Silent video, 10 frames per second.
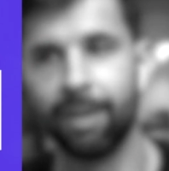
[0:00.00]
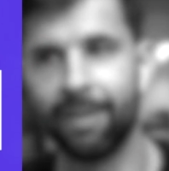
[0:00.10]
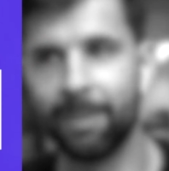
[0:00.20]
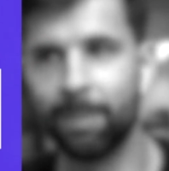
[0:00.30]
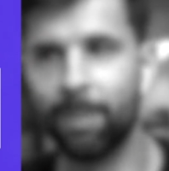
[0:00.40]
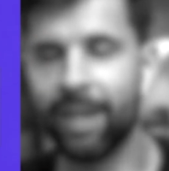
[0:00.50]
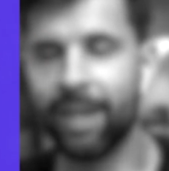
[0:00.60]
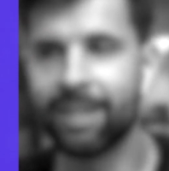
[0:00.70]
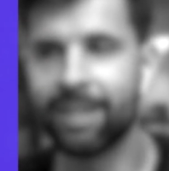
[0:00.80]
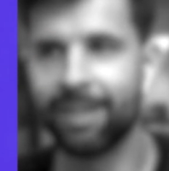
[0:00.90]
The
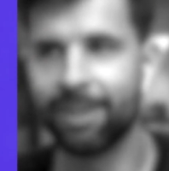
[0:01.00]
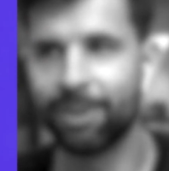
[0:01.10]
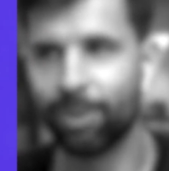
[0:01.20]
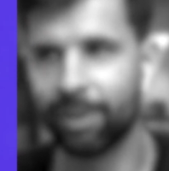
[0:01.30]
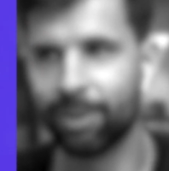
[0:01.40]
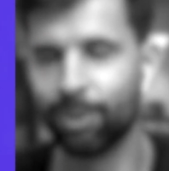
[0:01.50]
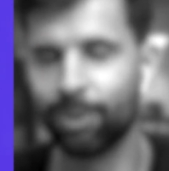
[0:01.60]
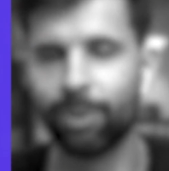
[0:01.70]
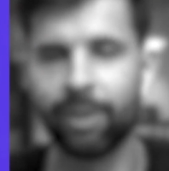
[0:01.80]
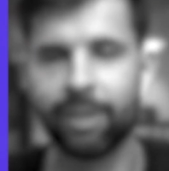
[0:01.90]
best thing you can do
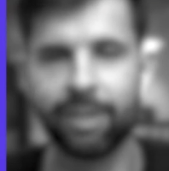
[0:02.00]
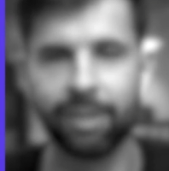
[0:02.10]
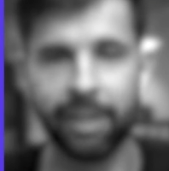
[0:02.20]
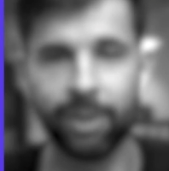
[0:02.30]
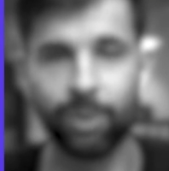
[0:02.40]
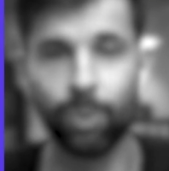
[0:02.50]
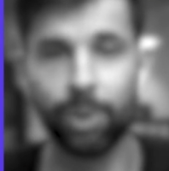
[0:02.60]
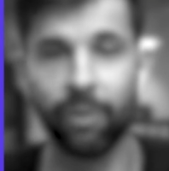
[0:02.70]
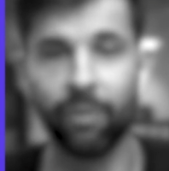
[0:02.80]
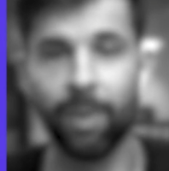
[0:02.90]
to accelerate
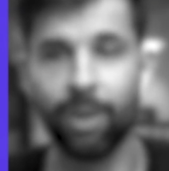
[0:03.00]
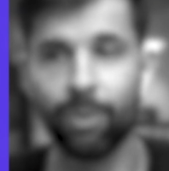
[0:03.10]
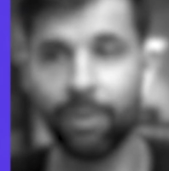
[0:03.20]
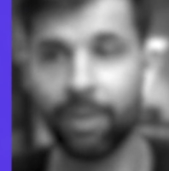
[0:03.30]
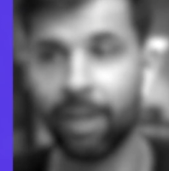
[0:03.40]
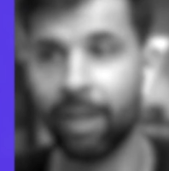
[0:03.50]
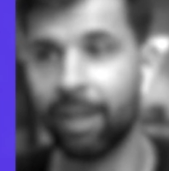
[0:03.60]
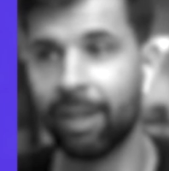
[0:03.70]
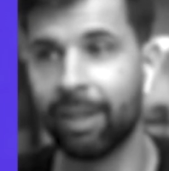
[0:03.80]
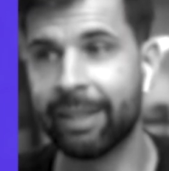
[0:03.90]
word of mouth
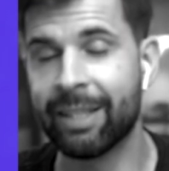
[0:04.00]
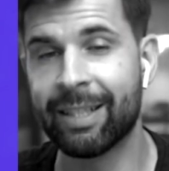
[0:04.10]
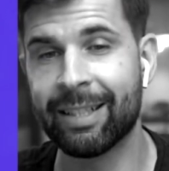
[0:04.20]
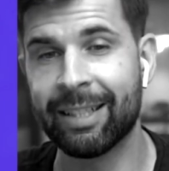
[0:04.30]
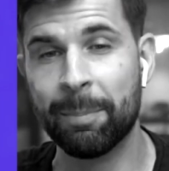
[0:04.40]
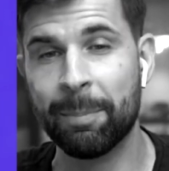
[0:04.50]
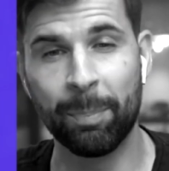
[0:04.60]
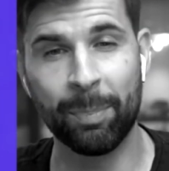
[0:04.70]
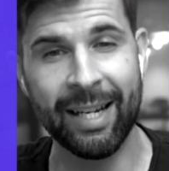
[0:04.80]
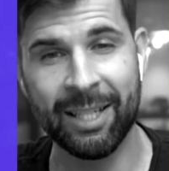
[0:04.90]
is
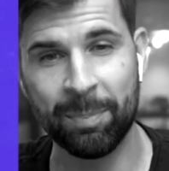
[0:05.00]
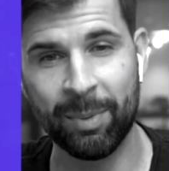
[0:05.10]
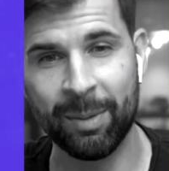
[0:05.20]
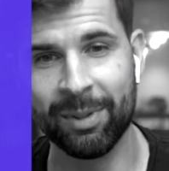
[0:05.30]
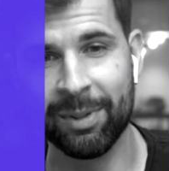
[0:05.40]
impress people.